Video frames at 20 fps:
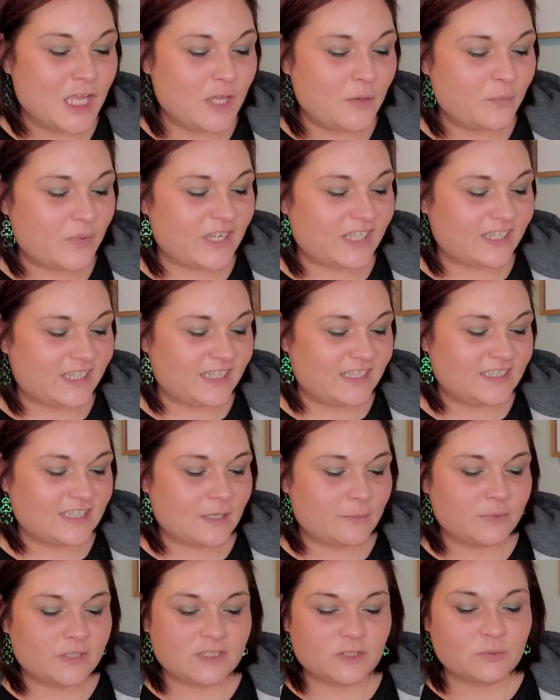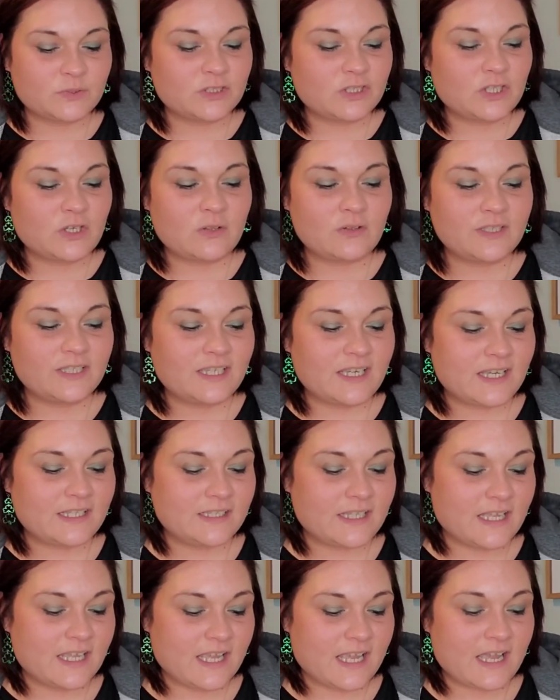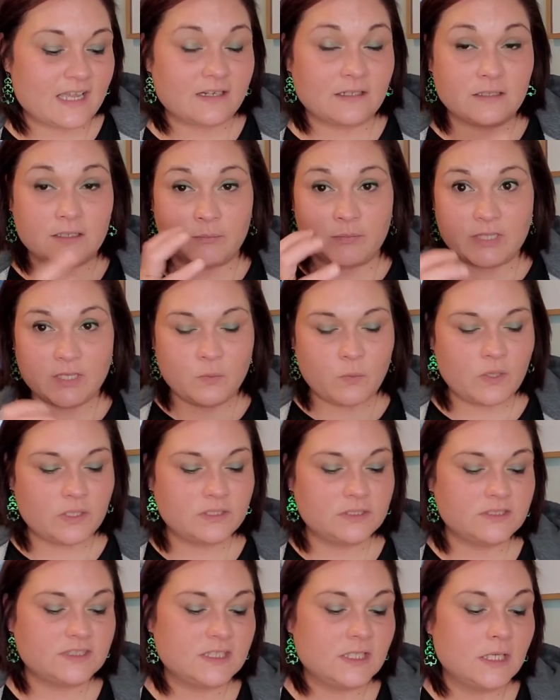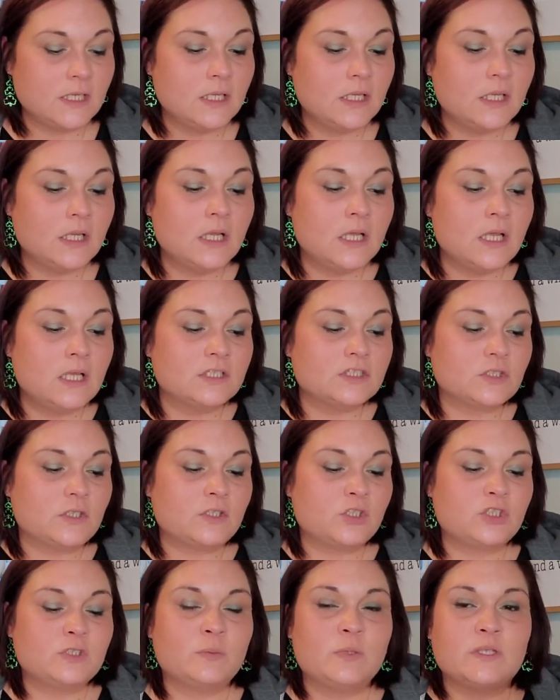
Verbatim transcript: Pick these up. This was the only kind they had in the big ones. So I just